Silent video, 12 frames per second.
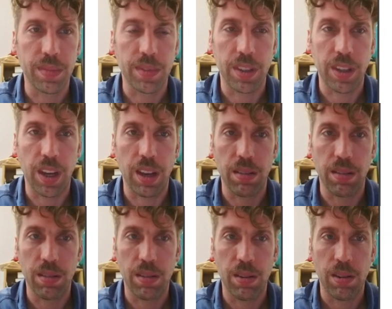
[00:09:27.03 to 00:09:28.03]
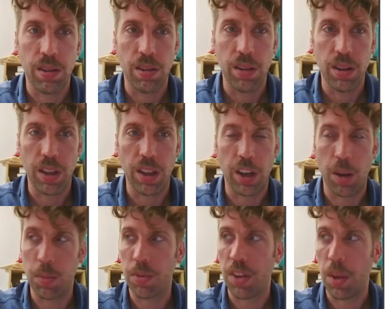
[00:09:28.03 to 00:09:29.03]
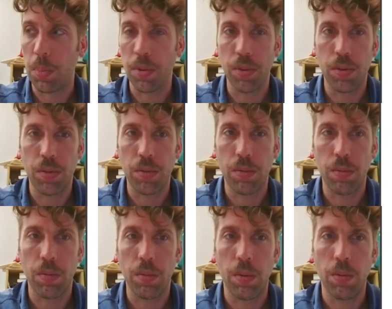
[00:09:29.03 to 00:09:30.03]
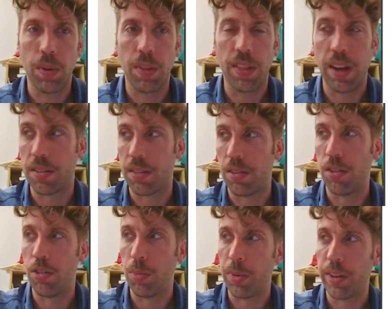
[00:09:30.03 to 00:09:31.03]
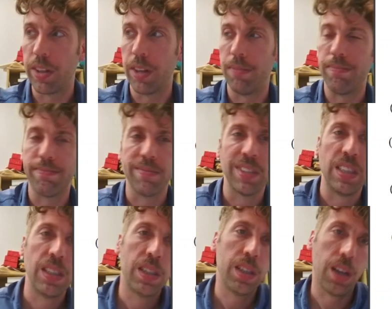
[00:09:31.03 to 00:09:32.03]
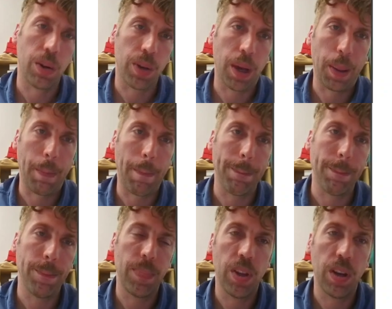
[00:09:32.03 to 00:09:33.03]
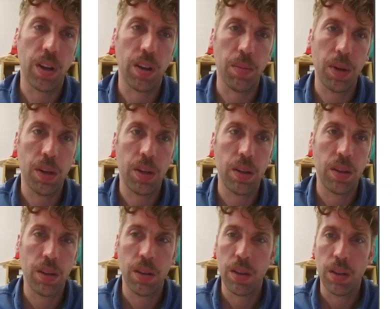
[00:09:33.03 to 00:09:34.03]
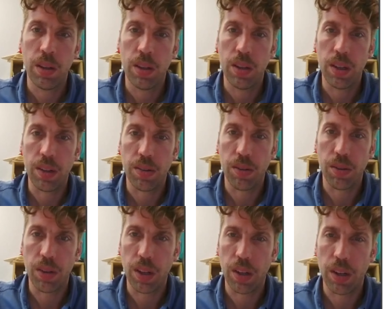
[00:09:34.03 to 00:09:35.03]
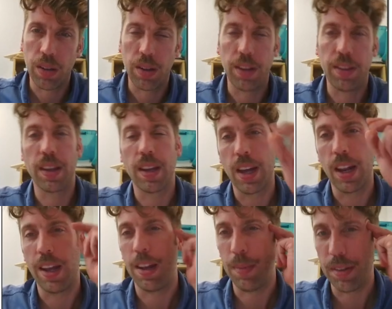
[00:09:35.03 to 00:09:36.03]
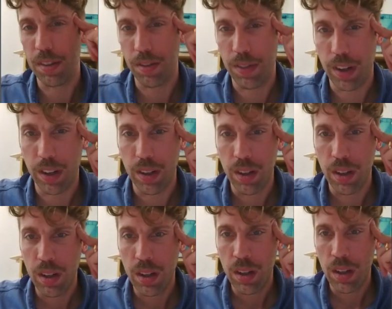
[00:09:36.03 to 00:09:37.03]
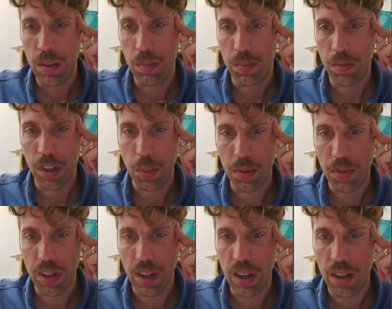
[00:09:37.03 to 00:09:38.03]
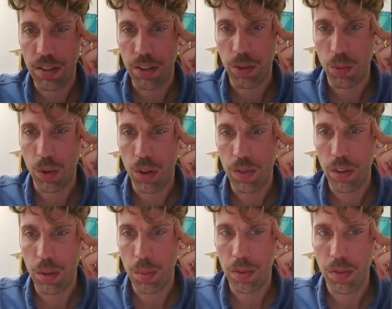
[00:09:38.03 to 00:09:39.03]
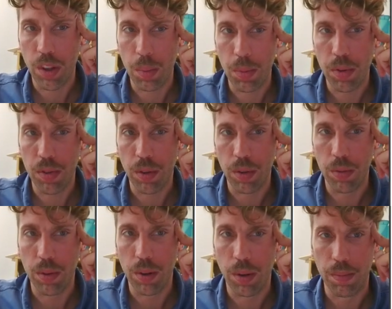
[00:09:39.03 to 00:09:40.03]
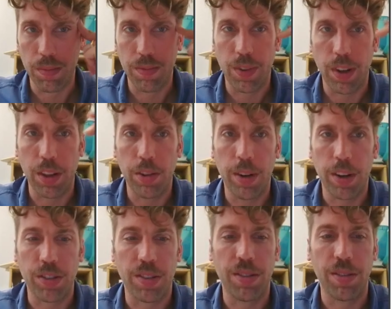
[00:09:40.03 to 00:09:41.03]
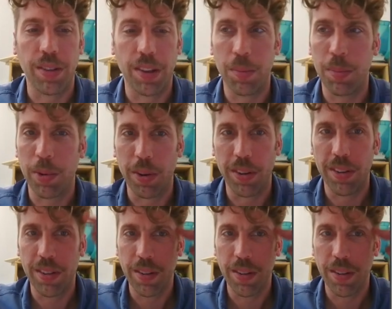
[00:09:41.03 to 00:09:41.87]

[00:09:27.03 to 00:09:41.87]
Okay, and the number of samples, 1,000 is usually pretty good. Okay, and so then I think I got ahead of myself there. Sample size, enter 1 for the number of samples. Oh, follow the directions, that's important.